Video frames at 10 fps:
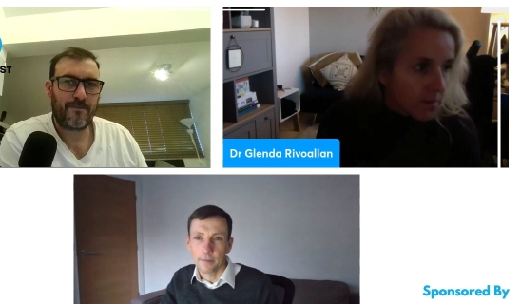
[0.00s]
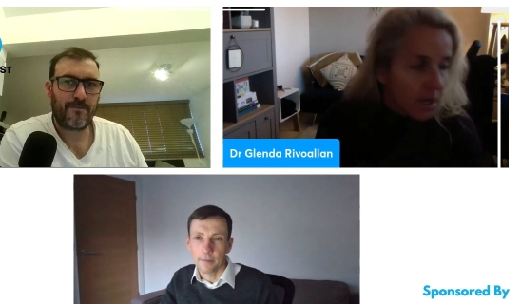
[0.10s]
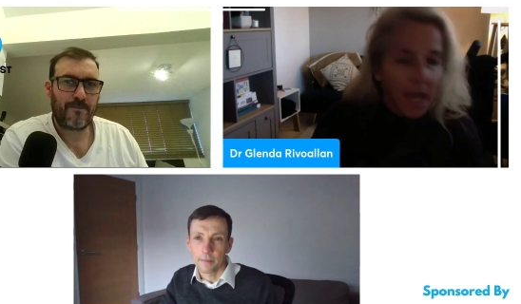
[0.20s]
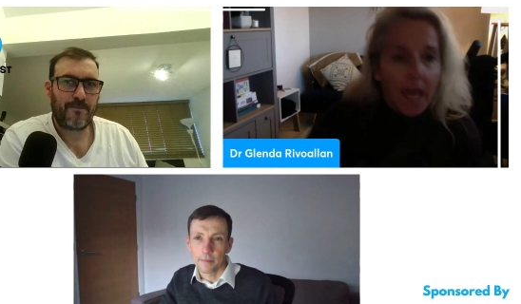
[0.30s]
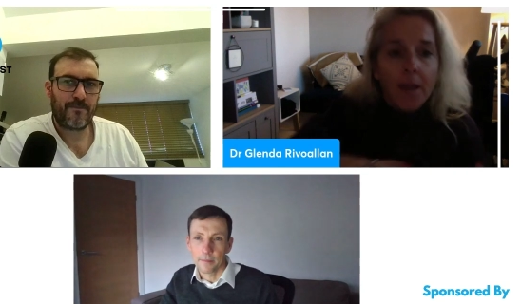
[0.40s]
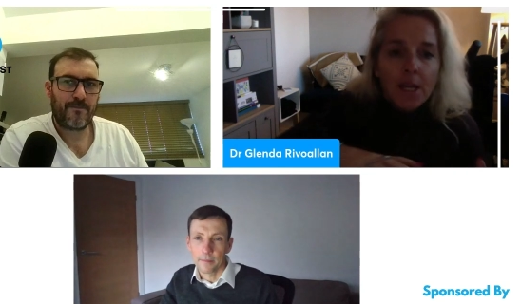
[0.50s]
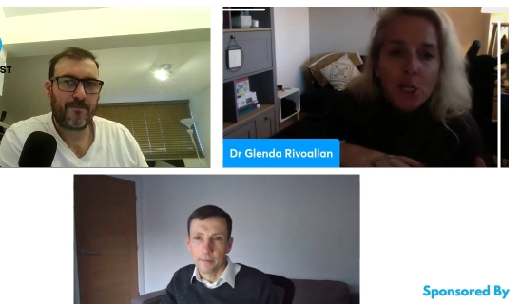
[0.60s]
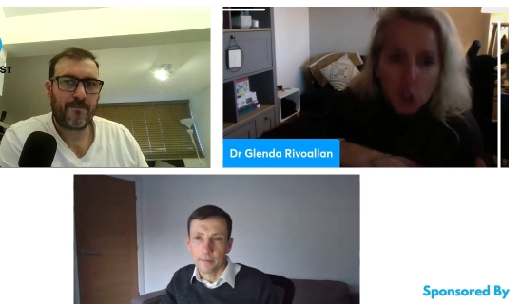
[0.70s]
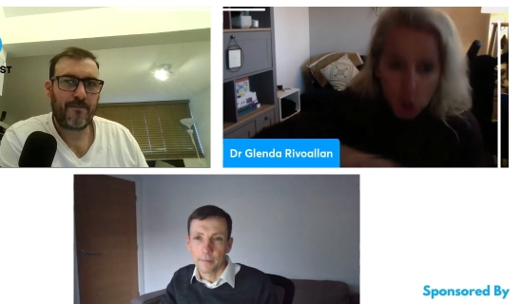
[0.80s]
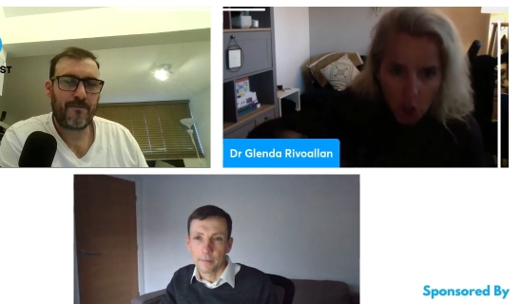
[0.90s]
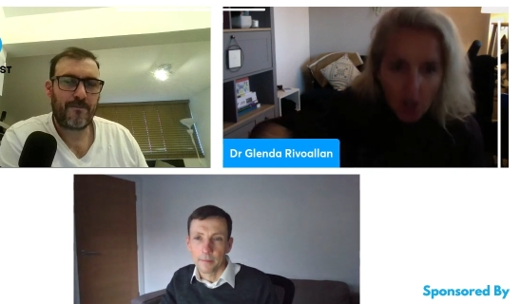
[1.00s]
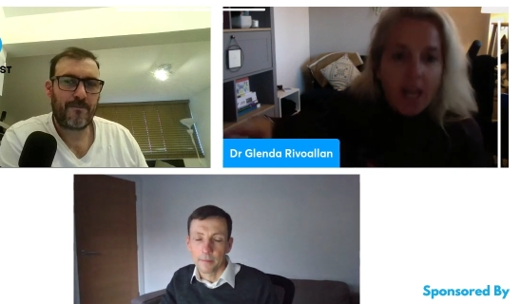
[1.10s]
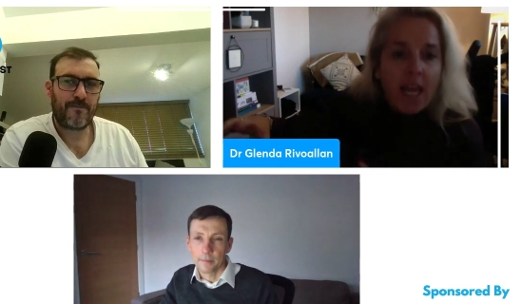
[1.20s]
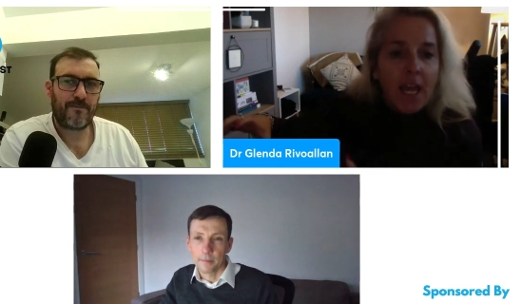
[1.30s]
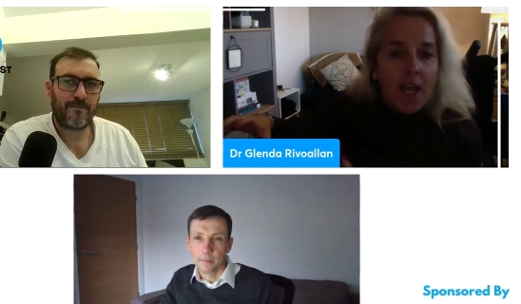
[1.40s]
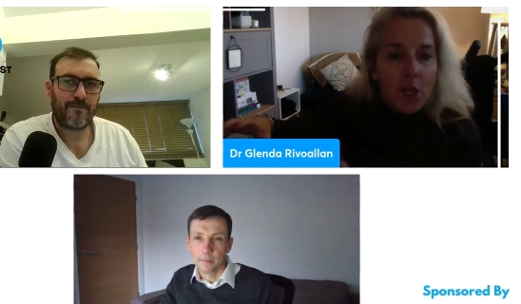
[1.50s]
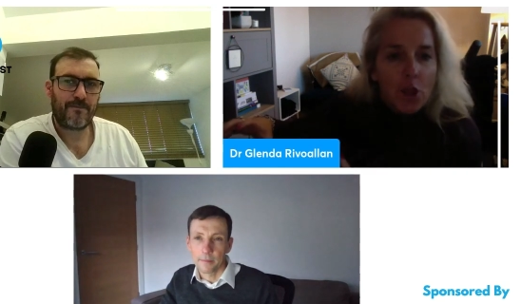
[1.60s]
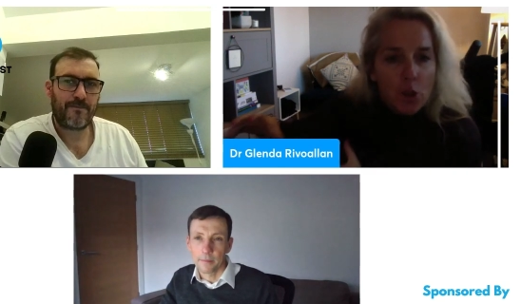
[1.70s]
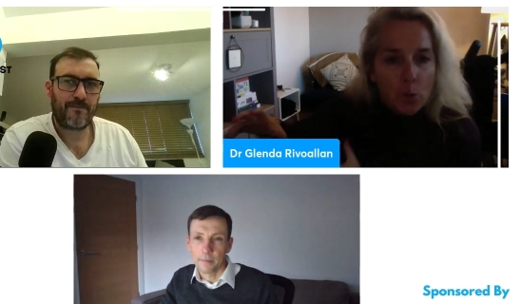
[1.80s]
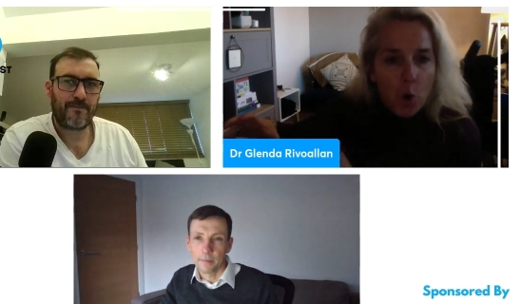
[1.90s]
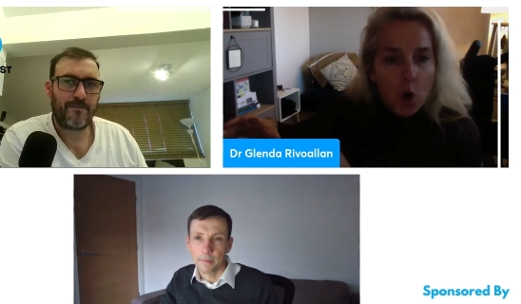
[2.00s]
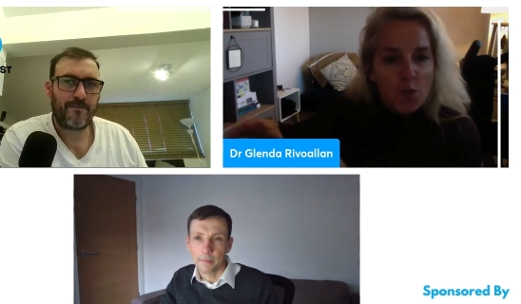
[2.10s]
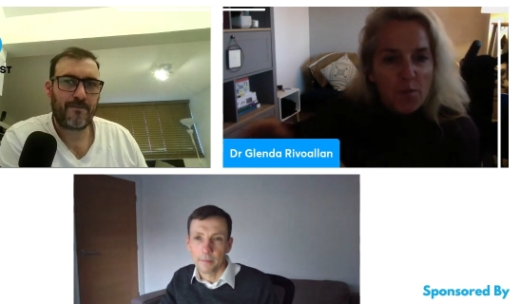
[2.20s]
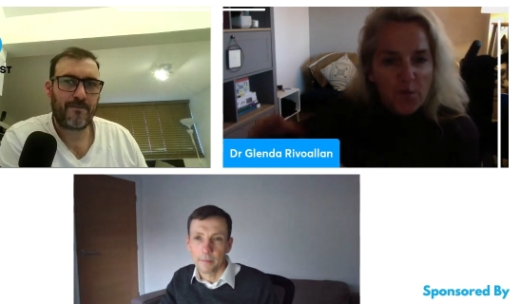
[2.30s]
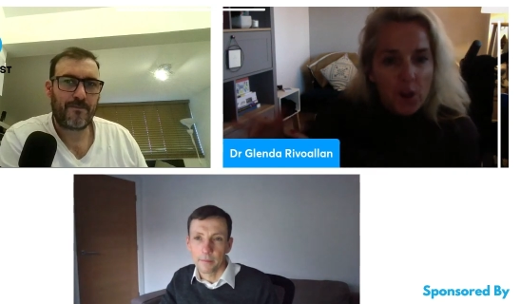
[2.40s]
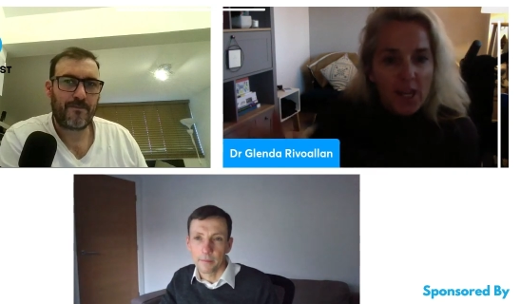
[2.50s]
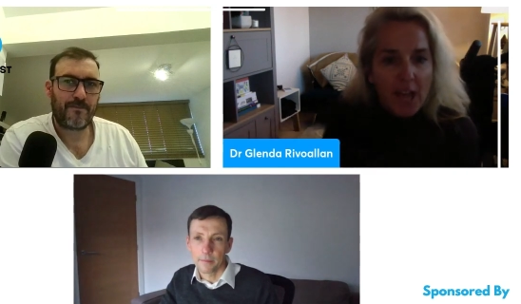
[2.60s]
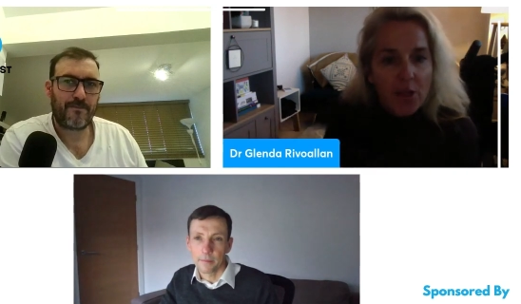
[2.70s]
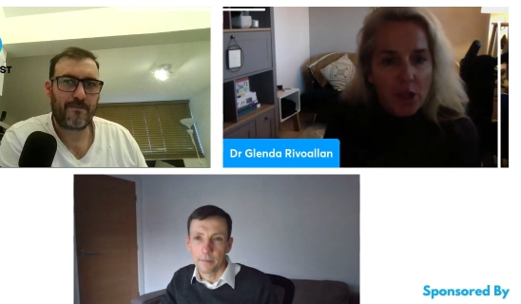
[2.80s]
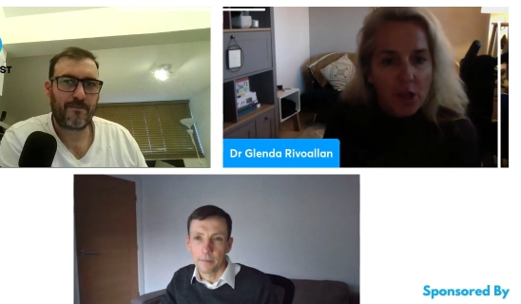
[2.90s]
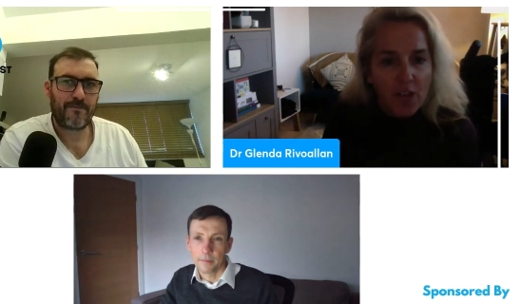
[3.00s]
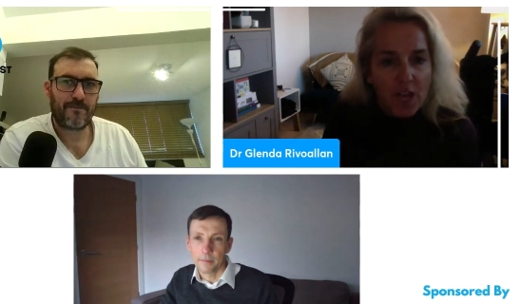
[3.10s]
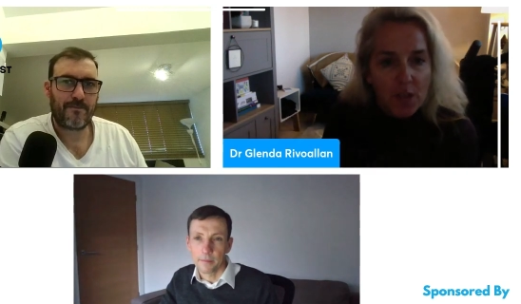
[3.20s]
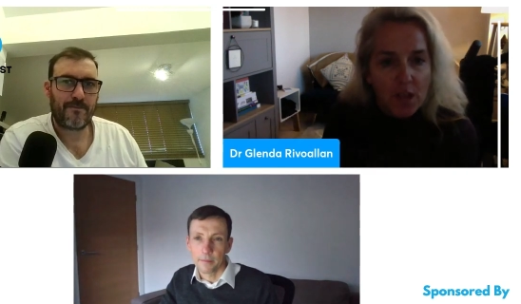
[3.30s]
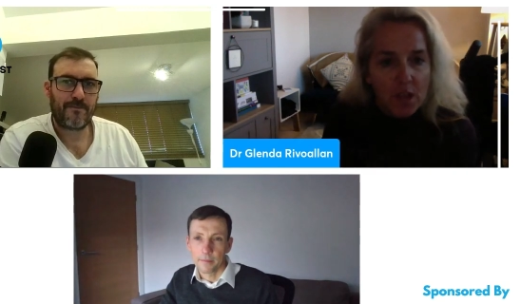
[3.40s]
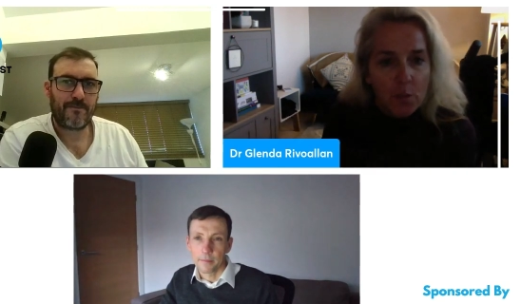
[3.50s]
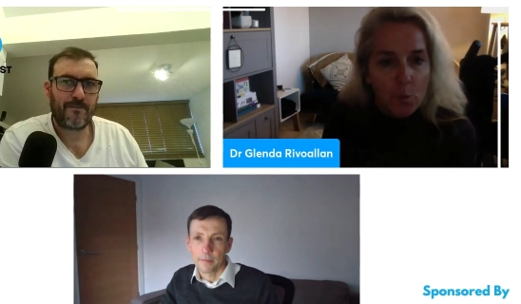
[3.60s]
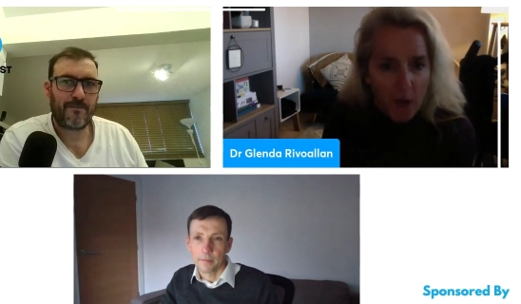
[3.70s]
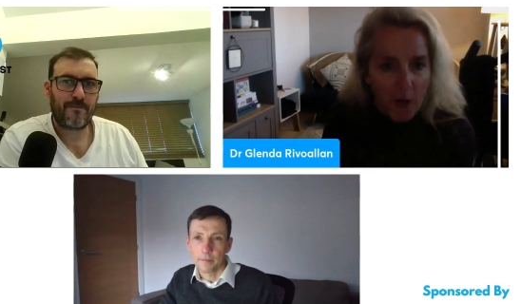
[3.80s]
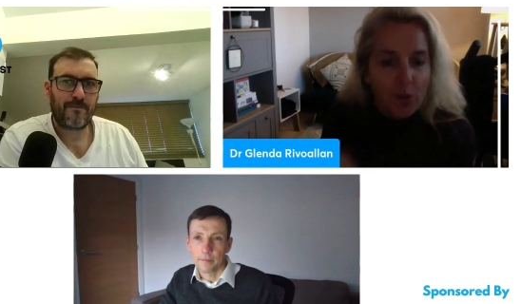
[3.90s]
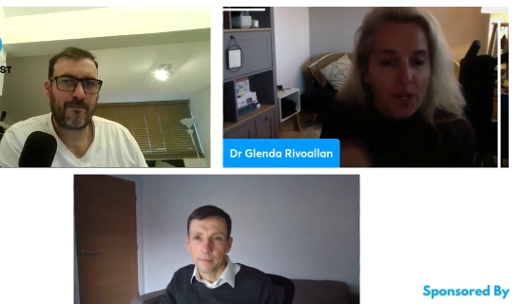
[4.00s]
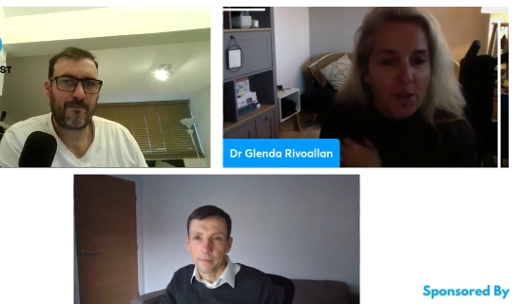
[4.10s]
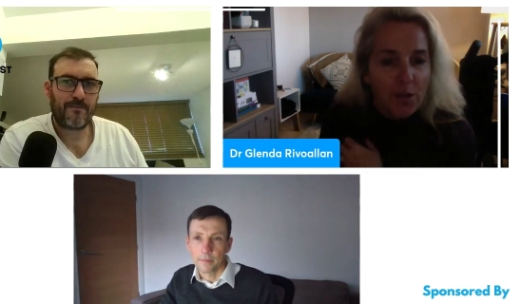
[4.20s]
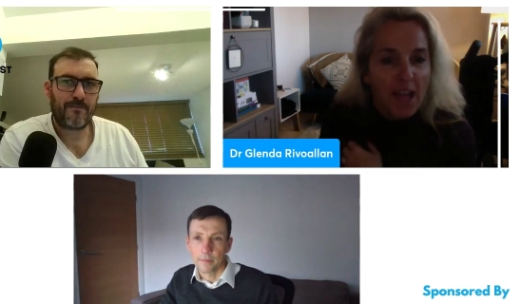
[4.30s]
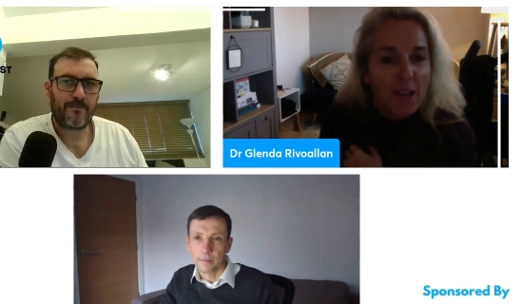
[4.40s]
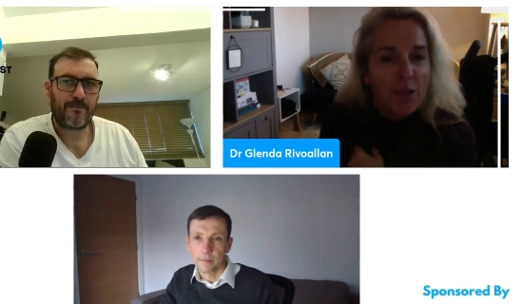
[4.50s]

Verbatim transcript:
Speaker 1: uh, journey towards fully integrated wellness and